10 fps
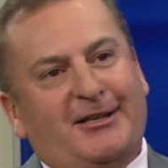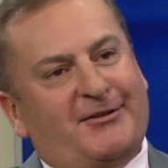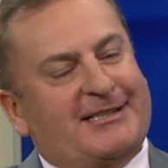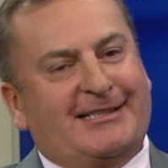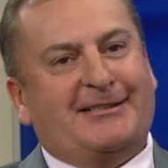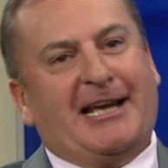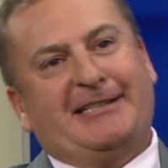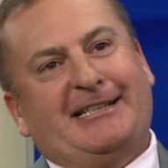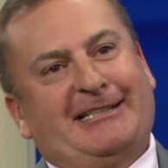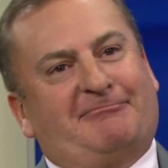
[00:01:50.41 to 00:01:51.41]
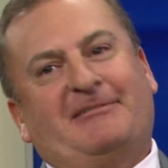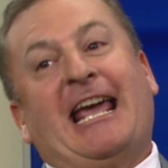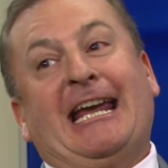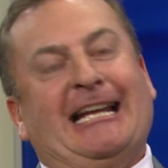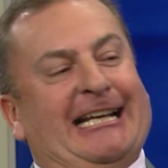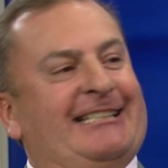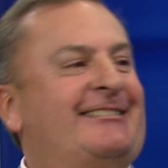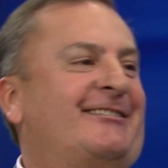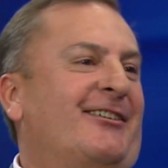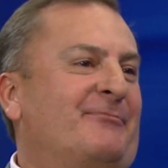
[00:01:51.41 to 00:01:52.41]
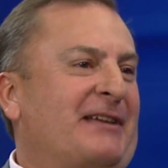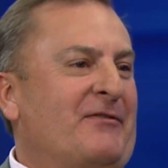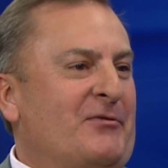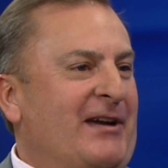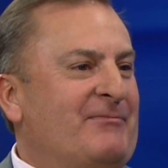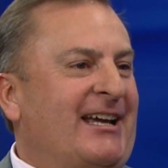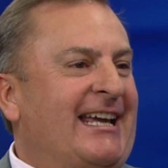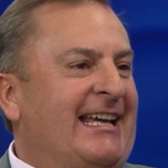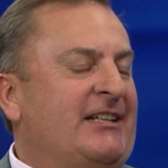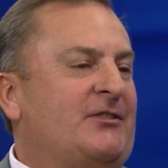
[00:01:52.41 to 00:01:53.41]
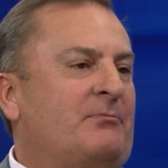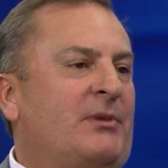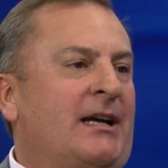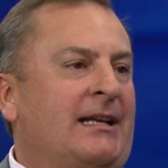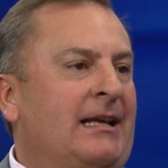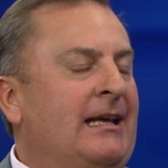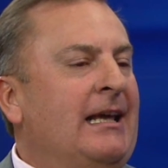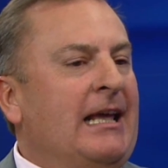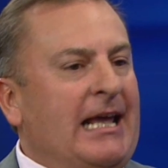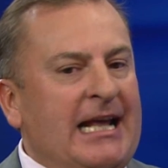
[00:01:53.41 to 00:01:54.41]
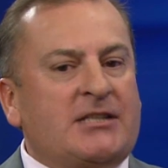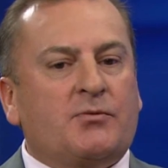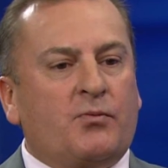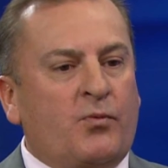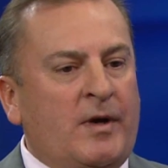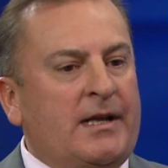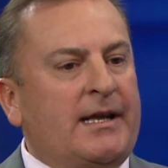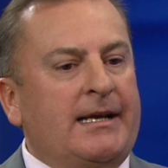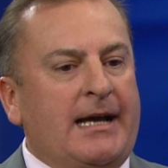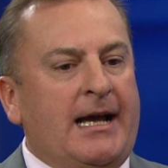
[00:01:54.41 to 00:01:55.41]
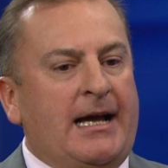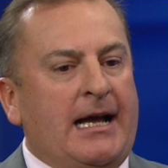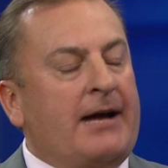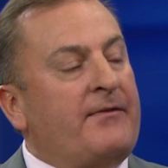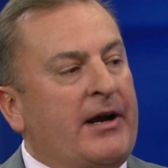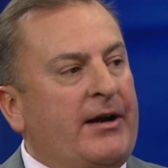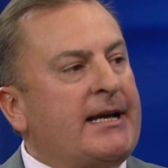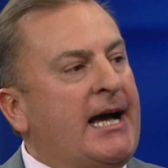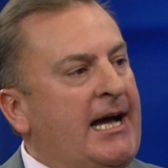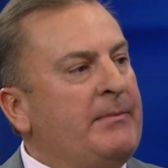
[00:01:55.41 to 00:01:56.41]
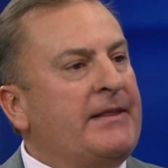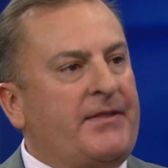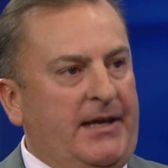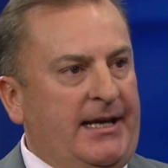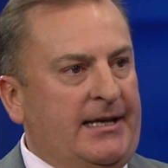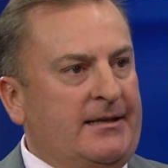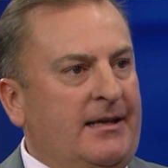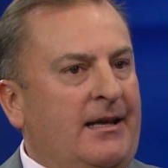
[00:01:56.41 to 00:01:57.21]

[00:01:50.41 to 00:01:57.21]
This is 1980, so I'm giving away my age, but it's really a very common thing.